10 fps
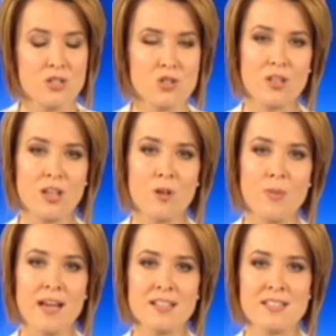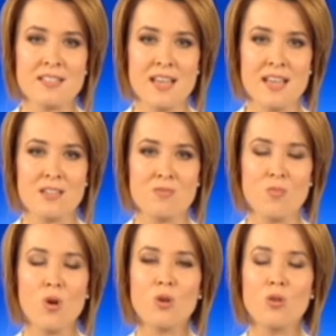should help understand
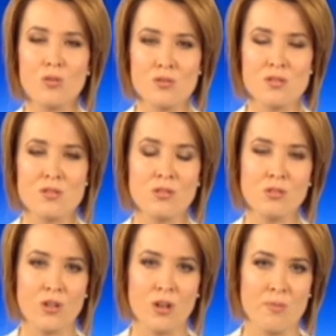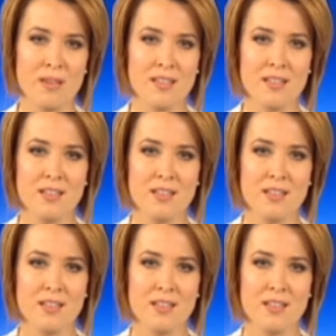what causes glaucoma.